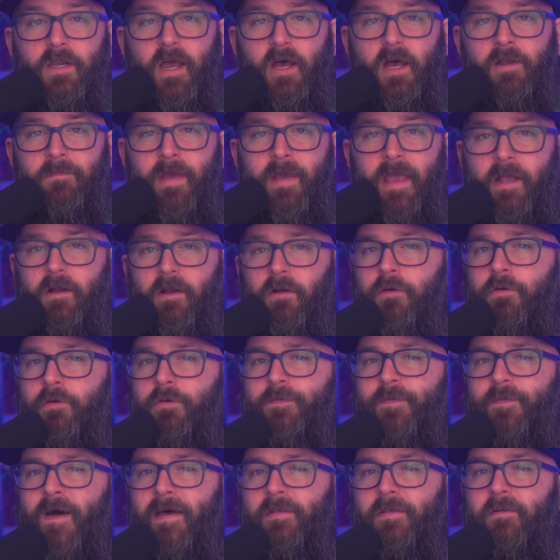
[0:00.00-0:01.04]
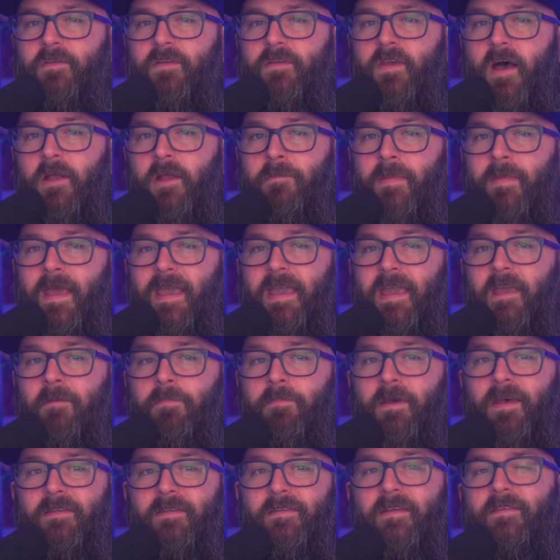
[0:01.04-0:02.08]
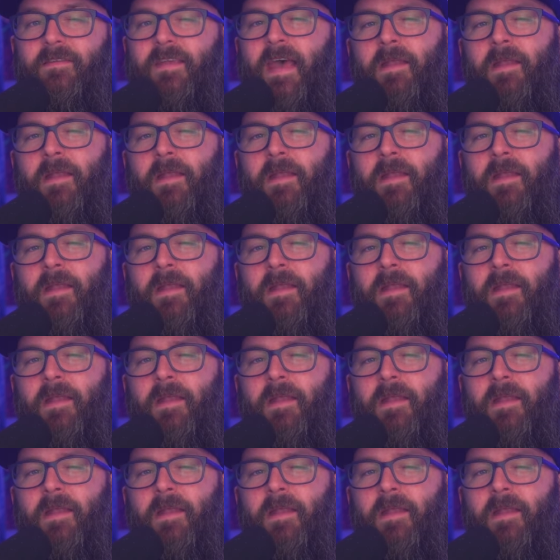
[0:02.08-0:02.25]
gunmaker whose father's gunmaking business